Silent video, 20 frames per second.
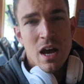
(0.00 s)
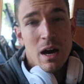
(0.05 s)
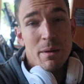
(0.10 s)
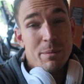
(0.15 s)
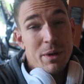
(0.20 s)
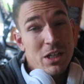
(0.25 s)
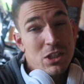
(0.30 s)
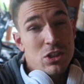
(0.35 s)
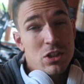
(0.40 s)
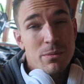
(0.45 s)

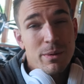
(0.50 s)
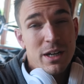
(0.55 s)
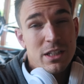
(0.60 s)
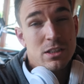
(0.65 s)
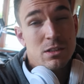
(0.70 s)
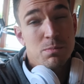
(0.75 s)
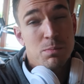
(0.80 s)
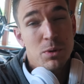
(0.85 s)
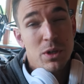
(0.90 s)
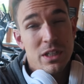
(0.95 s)
I'm not sure
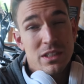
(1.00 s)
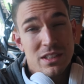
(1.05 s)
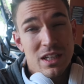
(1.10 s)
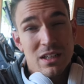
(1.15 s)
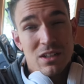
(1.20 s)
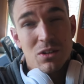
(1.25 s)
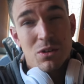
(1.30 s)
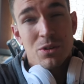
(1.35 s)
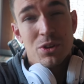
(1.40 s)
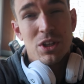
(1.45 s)
about sprints.
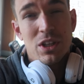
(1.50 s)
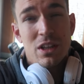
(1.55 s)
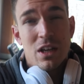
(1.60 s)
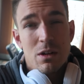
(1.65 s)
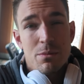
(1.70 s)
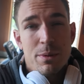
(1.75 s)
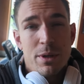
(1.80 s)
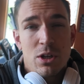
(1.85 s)
I don't think they'd